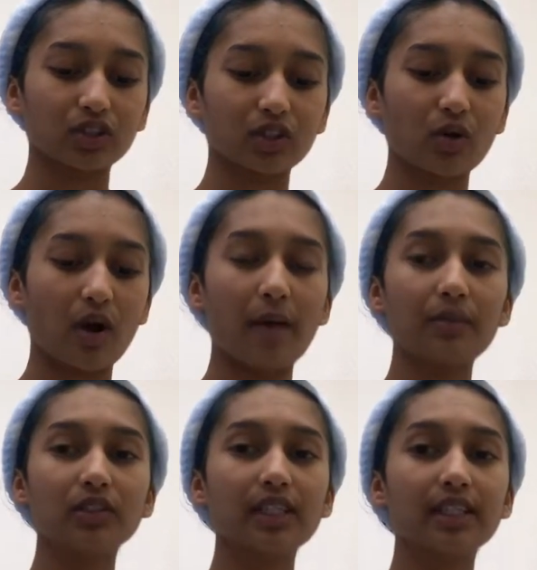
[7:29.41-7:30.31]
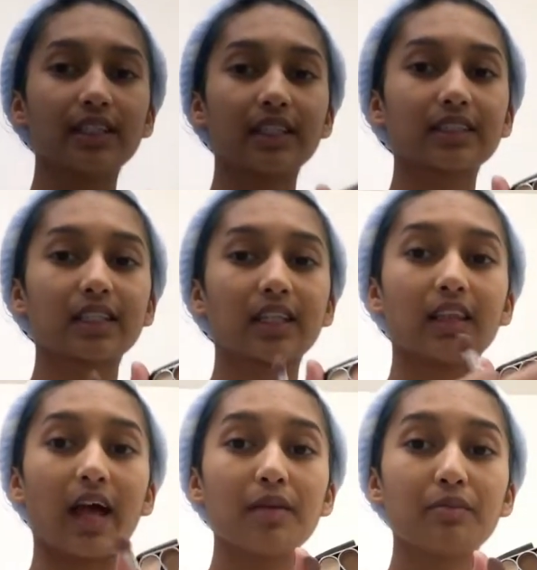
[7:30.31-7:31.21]
So I'm using this
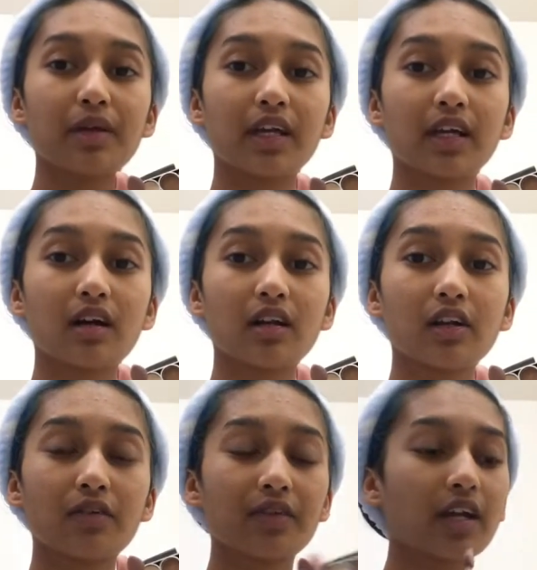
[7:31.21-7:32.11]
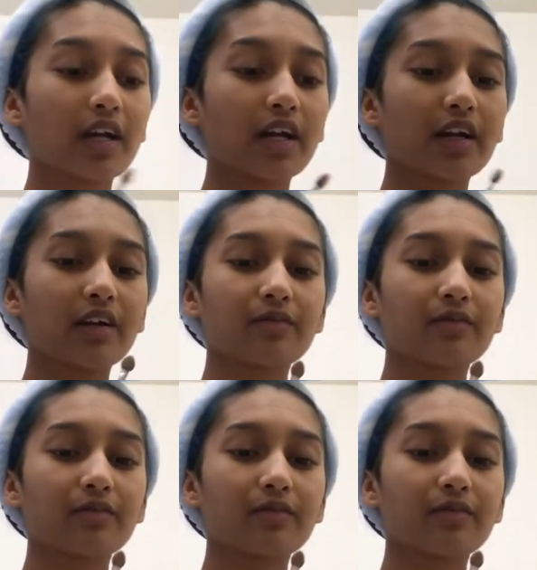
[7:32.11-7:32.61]
light pink color over here